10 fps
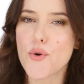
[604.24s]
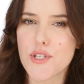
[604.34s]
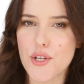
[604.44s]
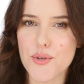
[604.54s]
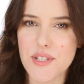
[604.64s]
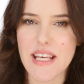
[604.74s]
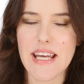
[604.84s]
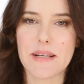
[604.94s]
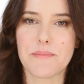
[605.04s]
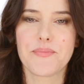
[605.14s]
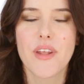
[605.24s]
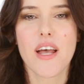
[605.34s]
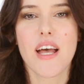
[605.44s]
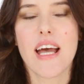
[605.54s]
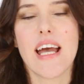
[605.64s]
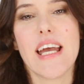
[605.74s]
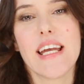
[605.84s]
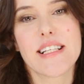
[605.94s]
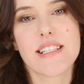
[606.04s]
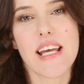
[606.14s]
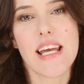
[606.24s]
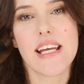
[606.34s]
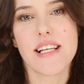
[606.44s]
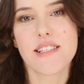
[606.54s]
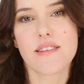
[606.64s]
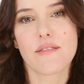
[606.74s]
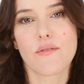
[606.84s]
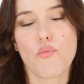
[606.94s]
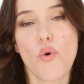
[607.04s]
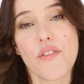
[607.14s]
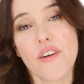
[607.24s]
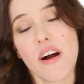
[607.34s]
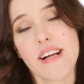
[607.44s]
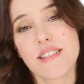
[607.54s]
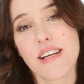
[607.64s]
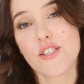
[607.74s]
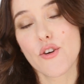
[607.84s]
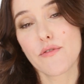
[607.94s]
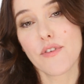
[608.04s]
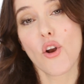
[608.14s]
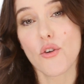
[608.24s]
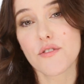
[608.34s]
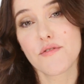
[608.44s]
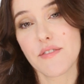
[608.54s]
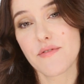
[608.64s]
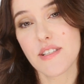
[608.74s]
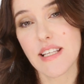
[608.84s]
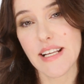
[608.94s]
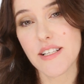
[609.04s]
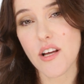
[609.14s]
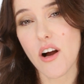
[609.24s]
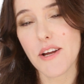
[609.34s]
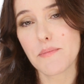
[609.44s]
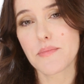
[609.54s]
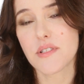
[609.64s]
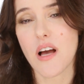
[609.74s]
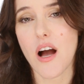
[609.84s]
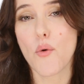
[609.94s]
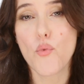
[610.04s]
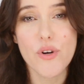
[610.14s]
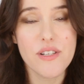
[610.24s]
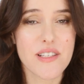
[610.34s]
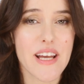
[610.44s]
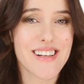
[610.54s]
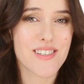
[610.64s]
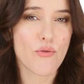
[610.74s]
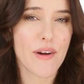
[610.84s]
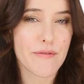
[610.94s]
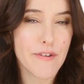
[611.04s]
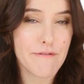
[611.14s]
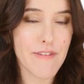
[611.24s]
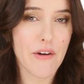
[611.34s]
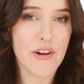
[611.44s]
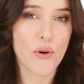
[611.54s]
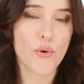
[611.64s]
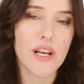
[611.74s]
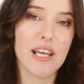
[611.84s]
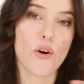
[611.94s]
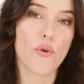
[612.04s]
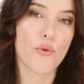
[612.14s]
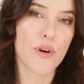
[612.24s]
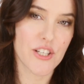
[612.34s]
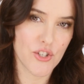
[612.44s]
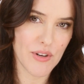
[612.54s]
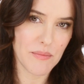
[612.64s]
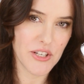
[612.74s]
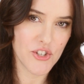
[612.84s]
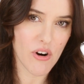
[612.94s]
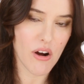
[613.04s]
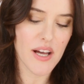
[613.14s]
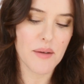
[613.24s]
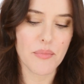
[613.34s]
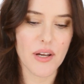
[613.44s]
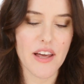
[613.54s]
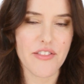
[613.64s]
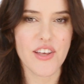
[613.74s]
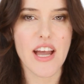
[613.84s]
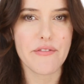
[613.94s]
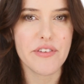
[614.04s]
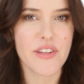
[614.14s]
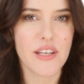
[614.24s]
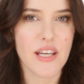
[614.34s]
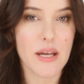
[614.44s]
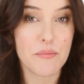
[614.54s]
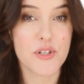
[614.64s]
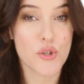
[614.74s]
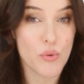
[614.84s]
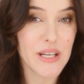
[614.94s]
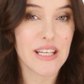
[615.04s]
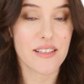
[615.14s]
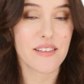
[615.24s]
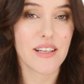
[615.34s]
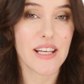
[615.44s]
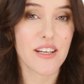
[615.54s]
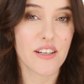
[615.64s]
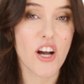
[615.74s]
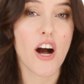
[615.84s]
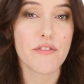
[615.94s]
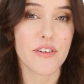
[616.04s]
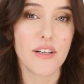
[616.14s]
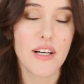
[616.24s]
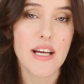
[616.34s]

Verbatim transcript: to your skin. It is one that I'd say is good for lots of different skin types. I wouldn't say it's great for very oily or extremely dry, but I think everything in between it can cover,